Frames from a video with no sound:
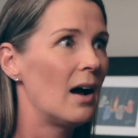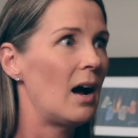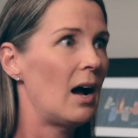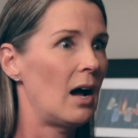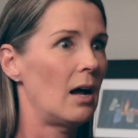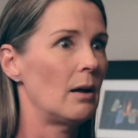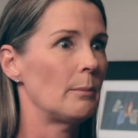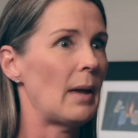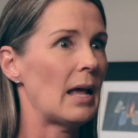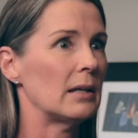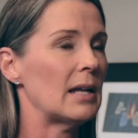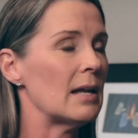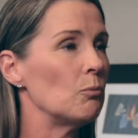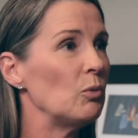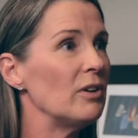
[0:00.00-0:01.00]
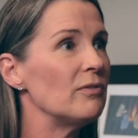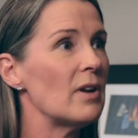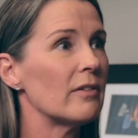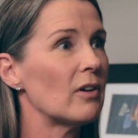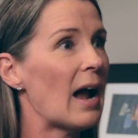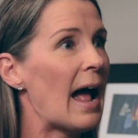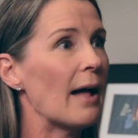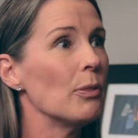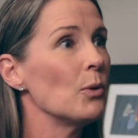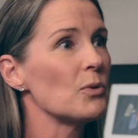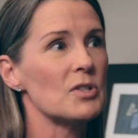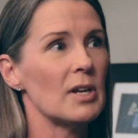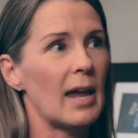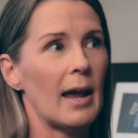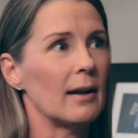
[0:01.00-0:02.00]
and we've never had
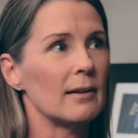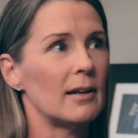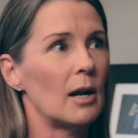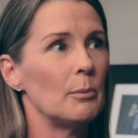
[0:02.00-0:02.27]
those in Canada